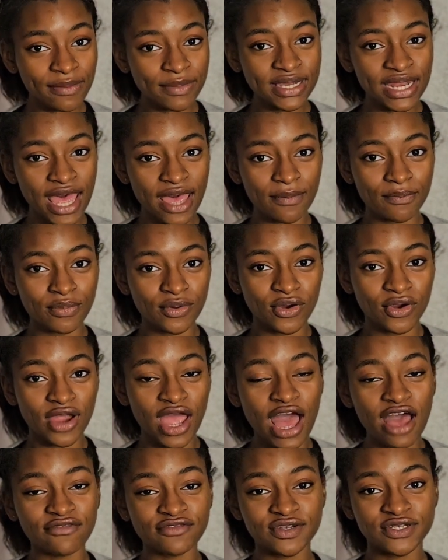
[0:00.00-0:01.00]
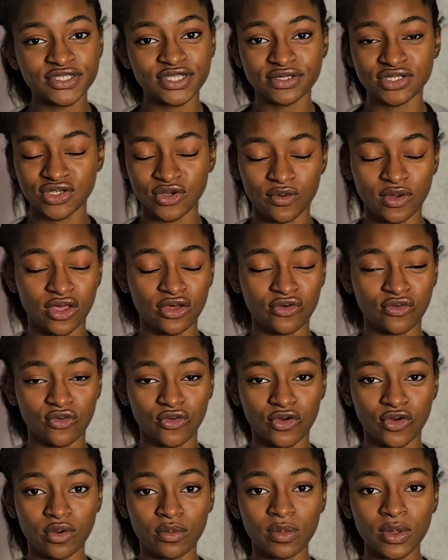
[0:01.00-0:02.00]
an emperor after subduing a
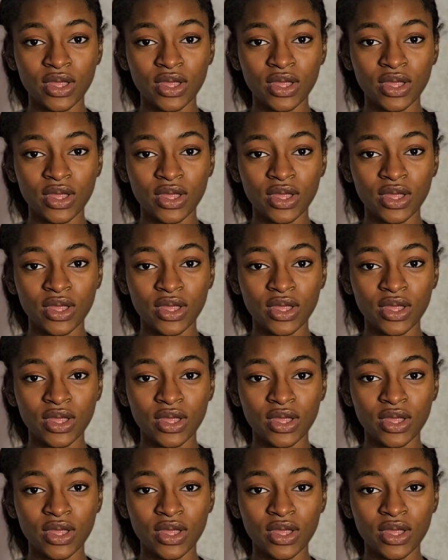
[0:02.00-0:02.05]
group.